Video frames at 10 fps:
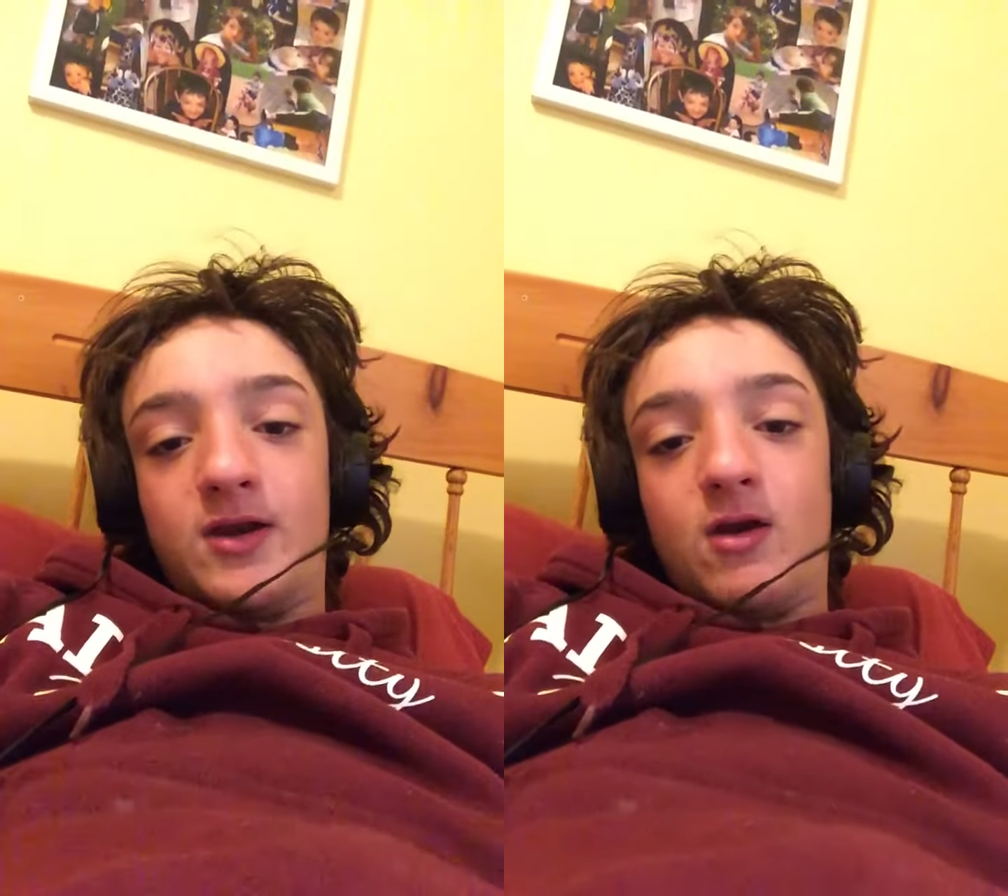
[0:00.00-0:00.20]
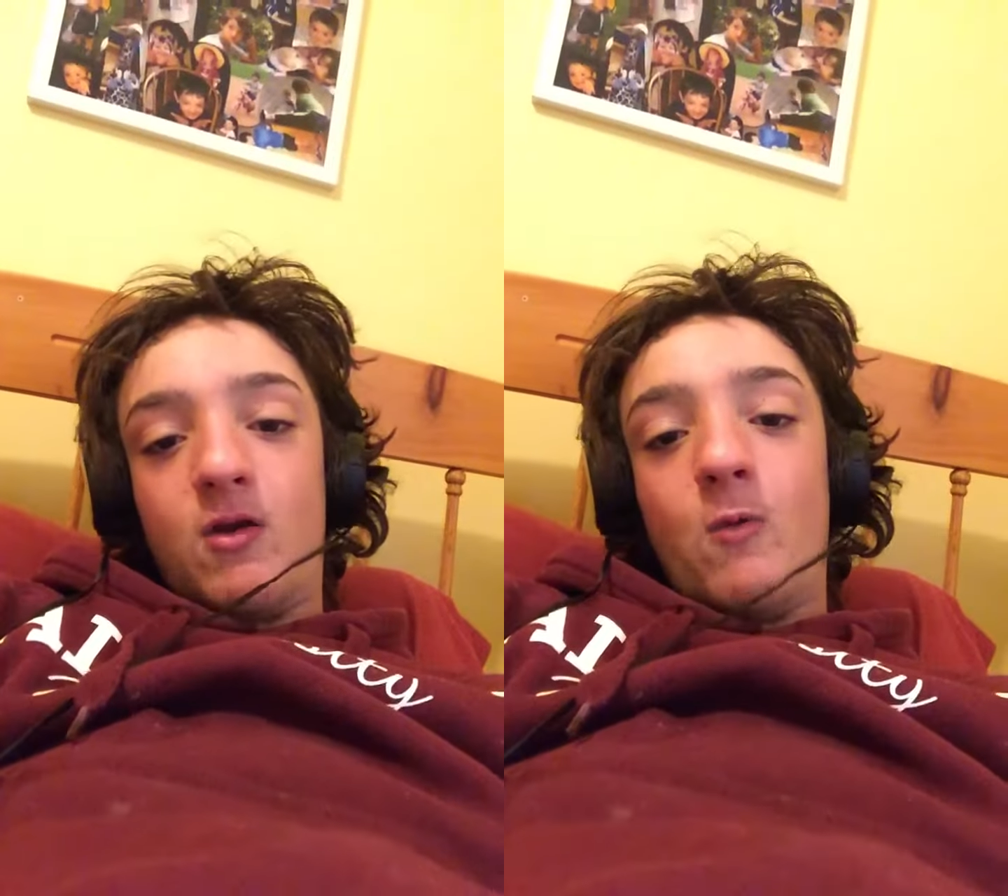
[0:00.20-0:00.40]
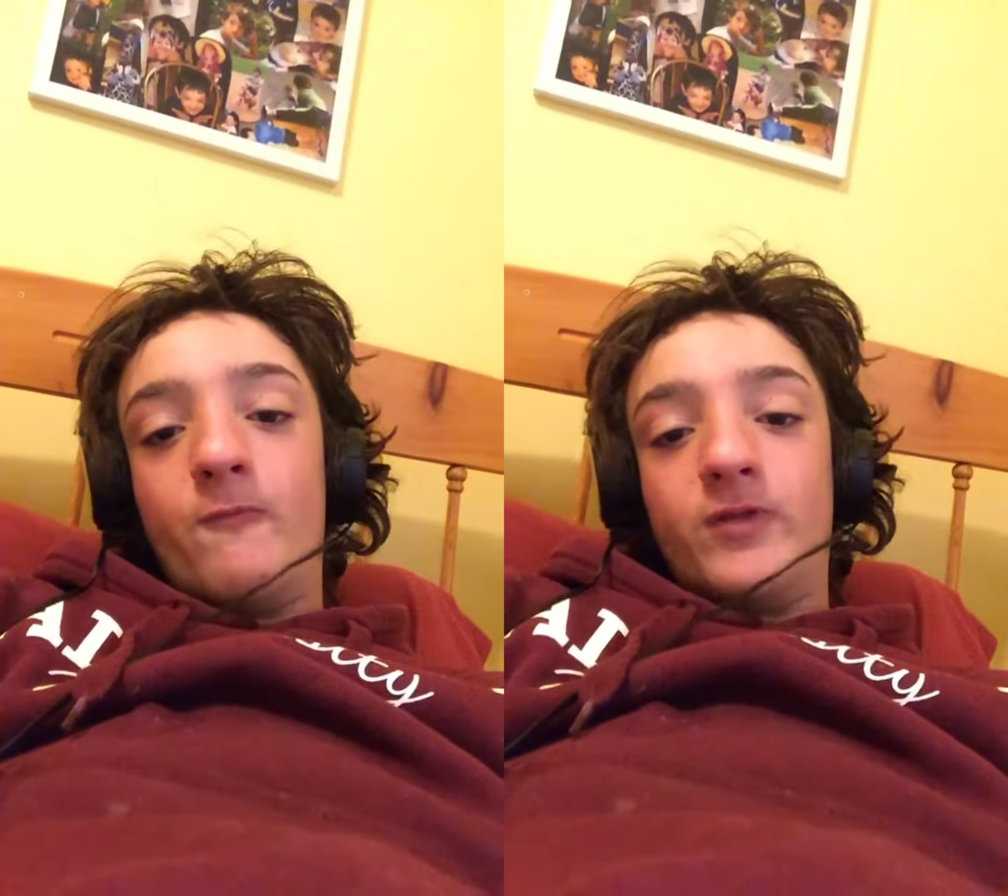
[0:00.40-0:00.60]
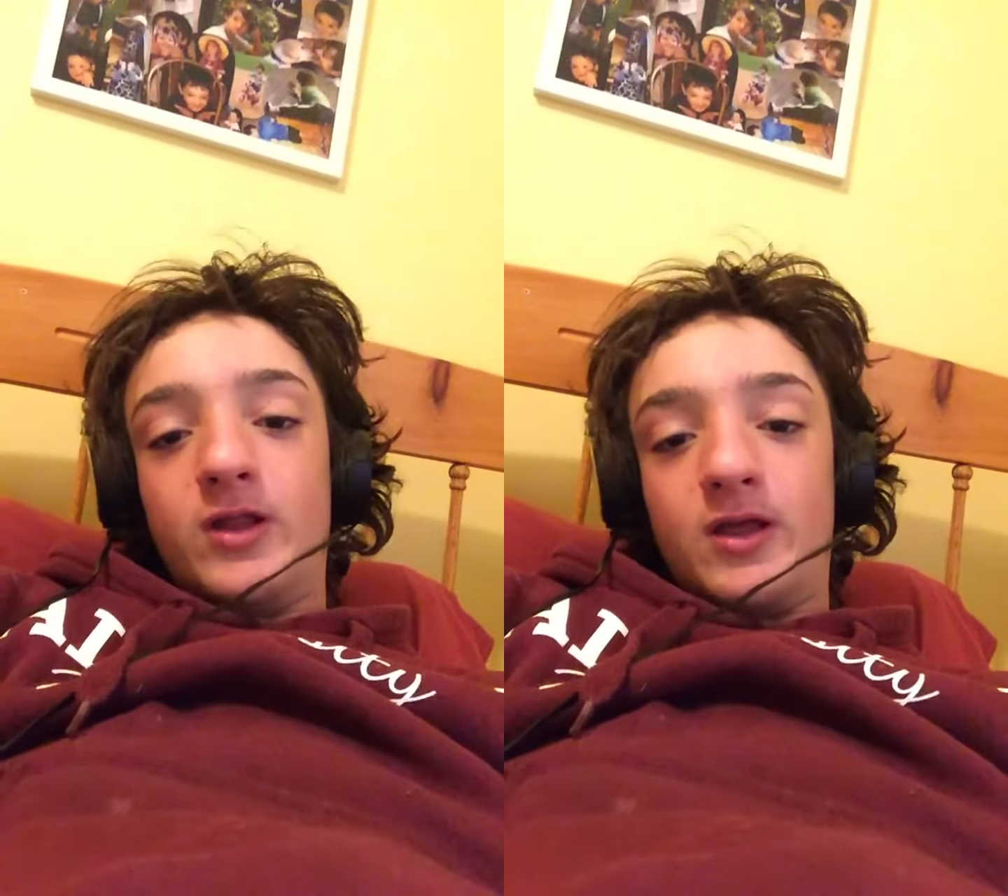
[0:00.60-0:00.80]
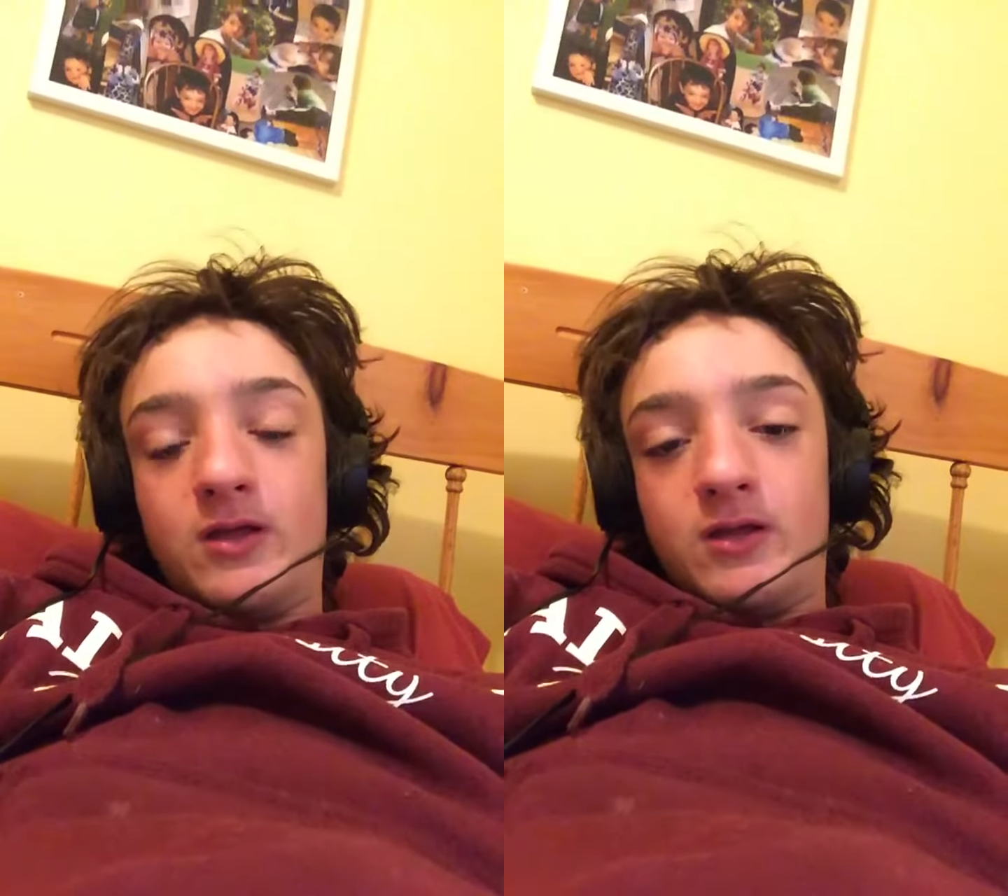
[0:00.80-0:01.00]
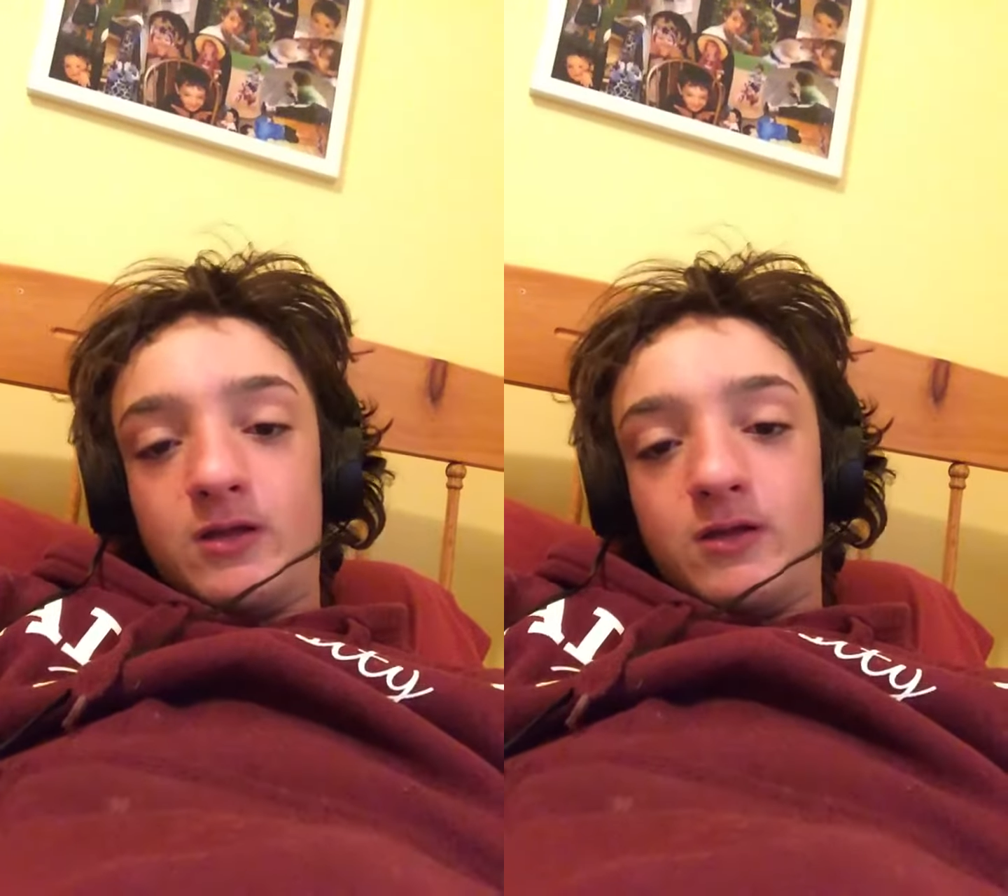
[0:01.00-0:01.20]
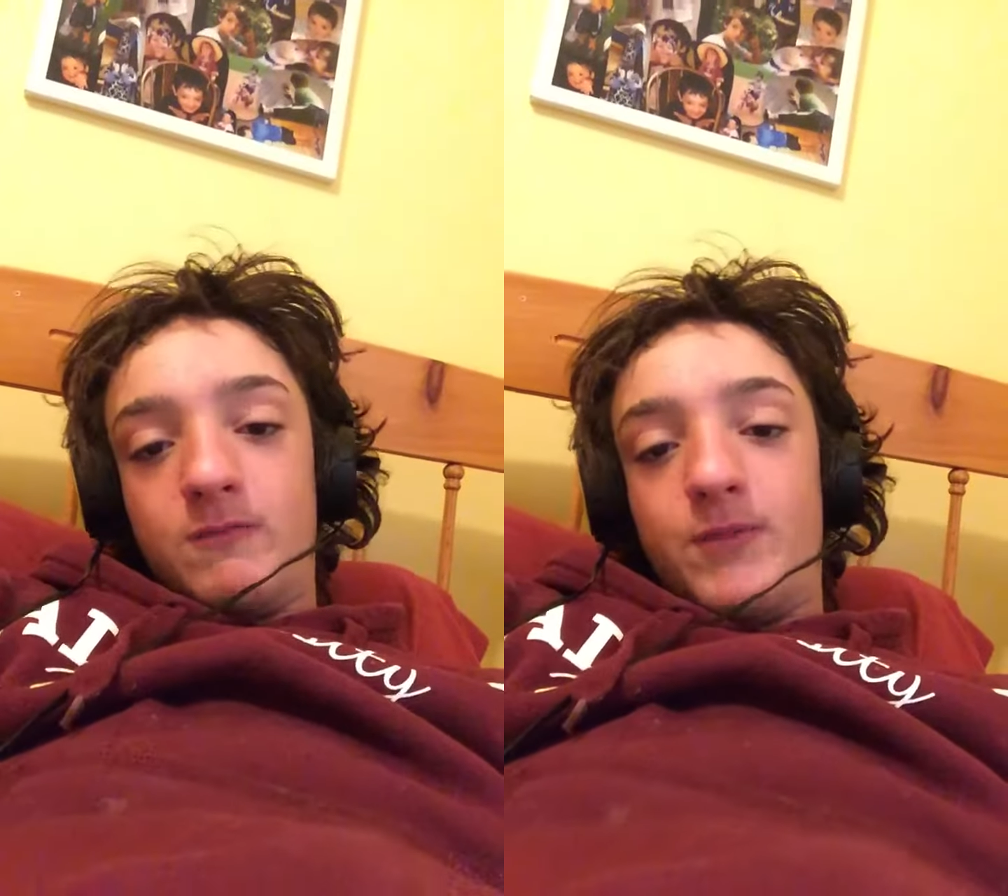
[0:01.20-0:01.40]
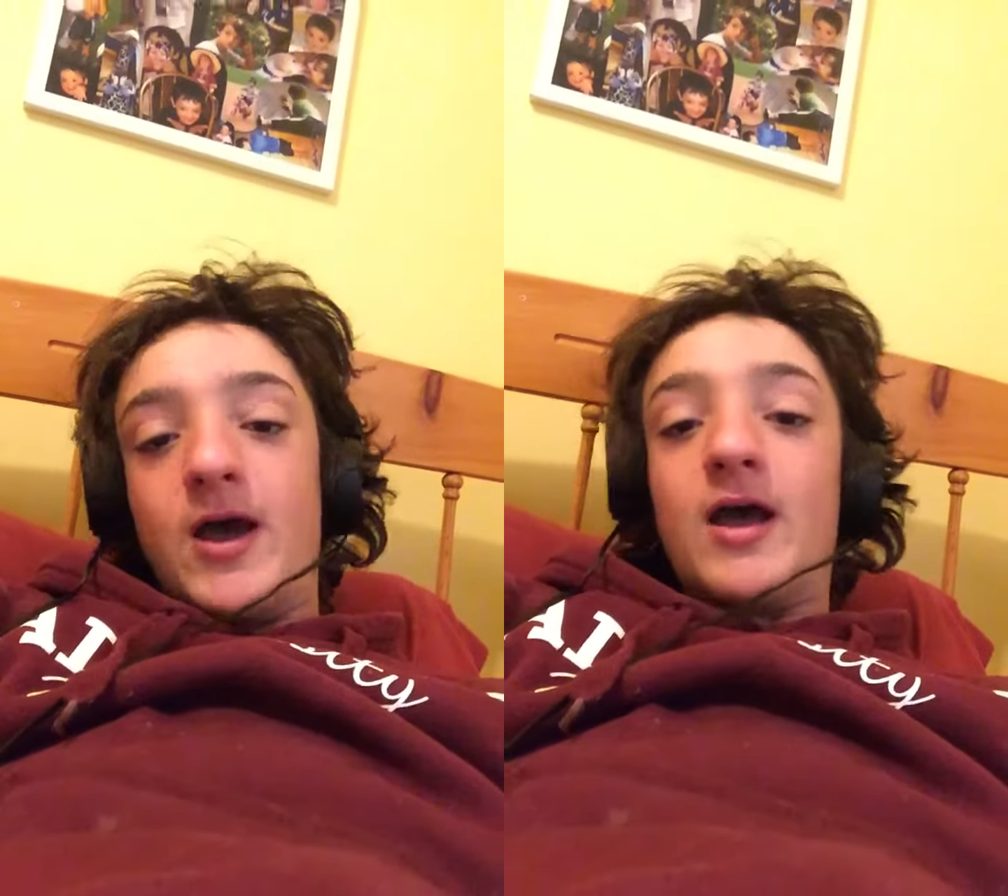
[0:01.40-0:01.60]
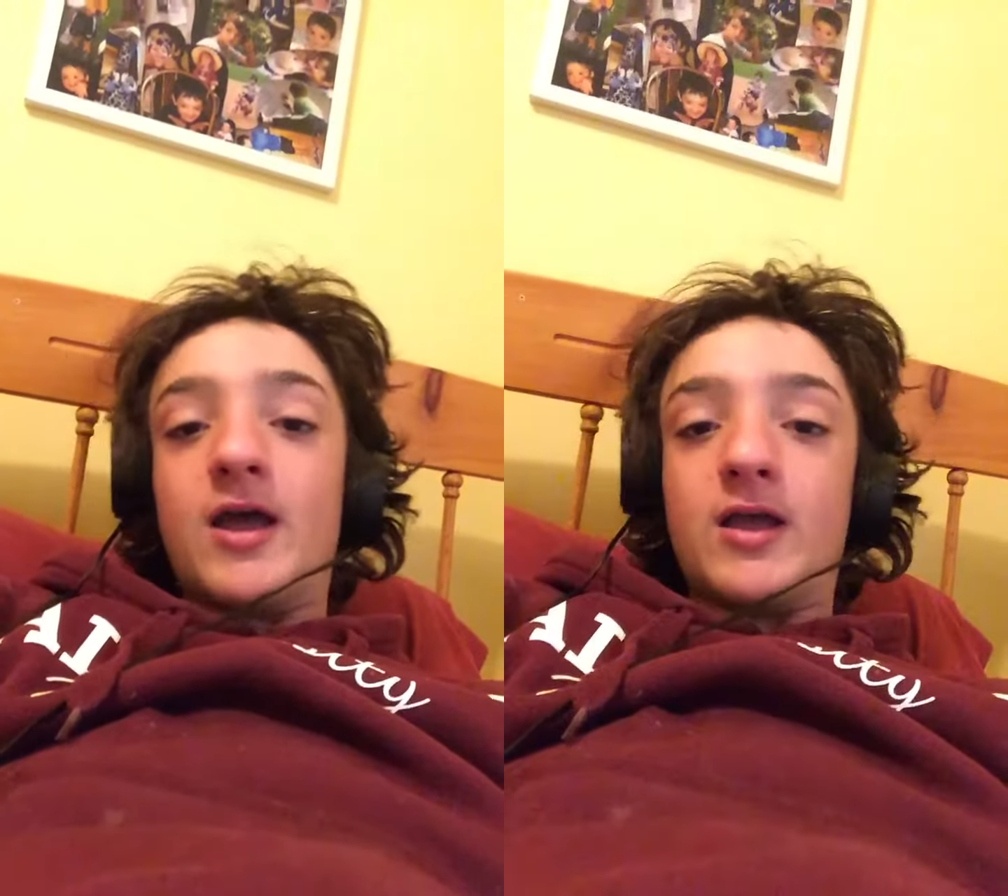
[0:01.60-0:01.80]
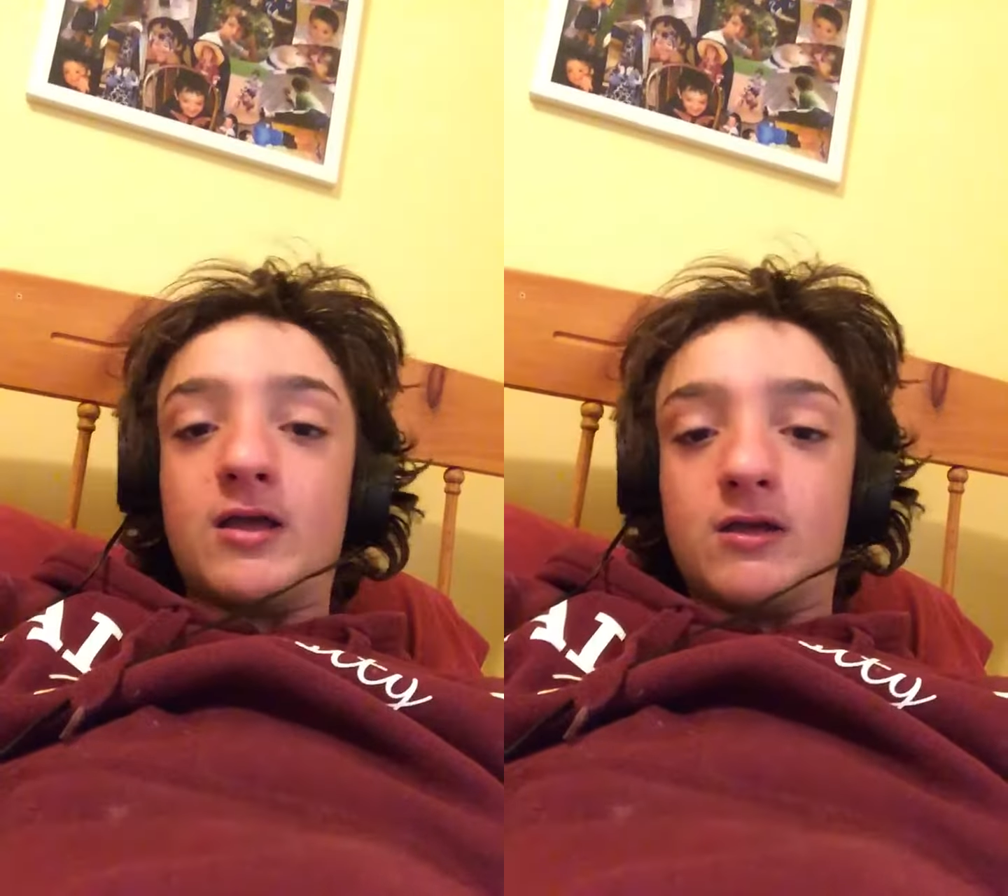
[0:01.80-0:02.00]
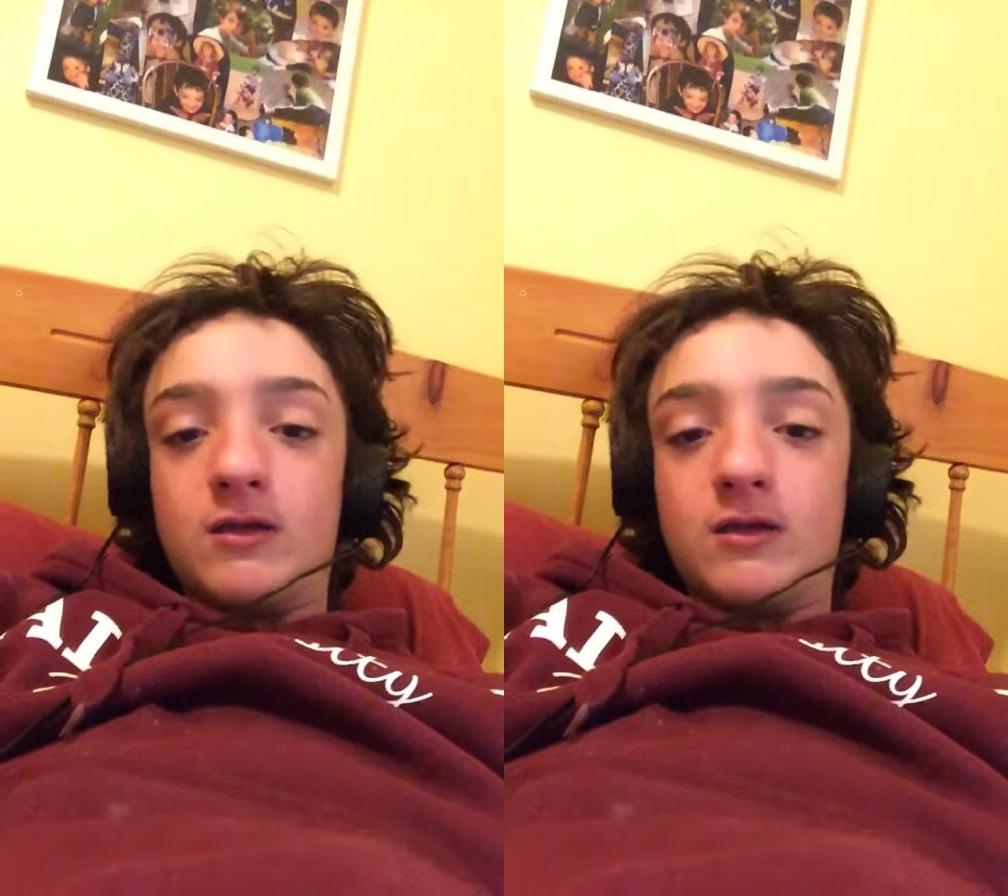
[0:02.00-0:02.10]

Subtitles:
hopefully. Bye.